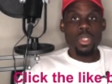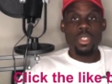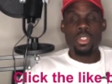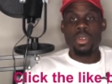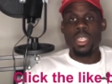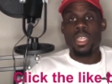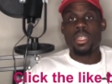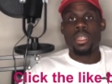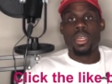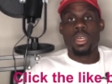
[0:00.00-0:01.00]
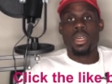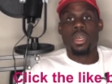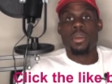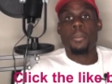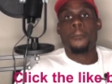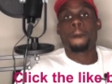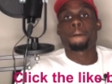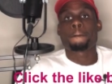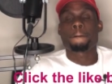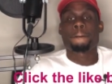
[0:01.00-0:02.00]
So again, the
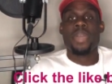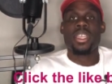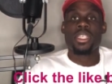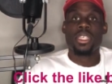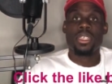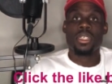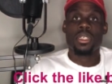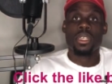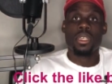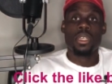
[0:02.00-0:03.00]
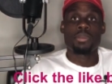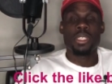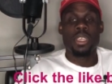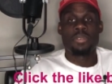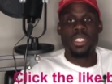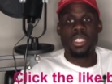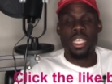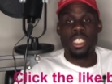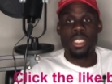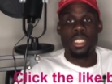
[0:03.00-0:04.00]

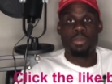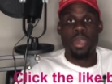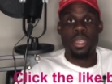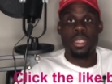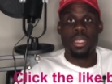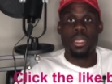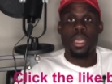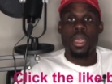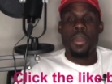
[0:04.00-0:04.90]
investigation is pending.